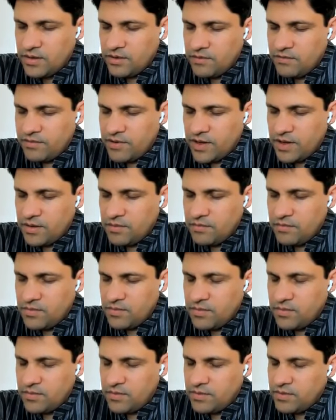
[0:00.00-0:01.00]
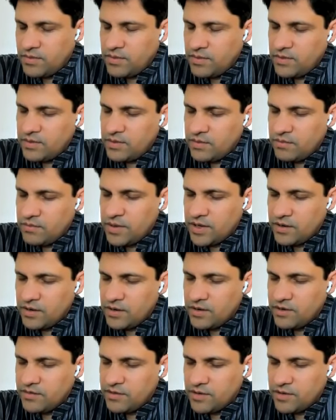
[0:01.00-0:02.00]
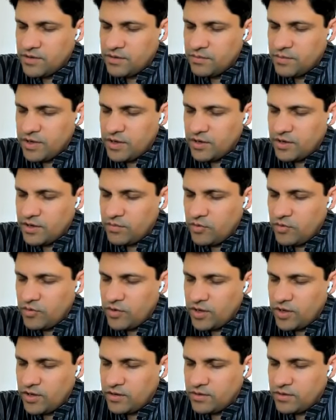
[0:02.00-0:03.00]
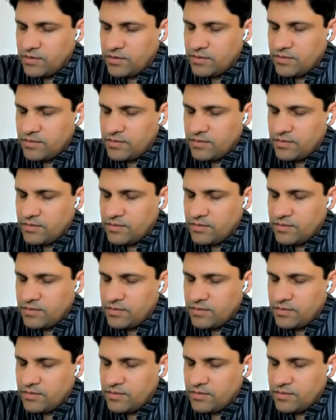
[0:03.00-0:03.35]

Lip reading: if I'm a better listener, a better communicator,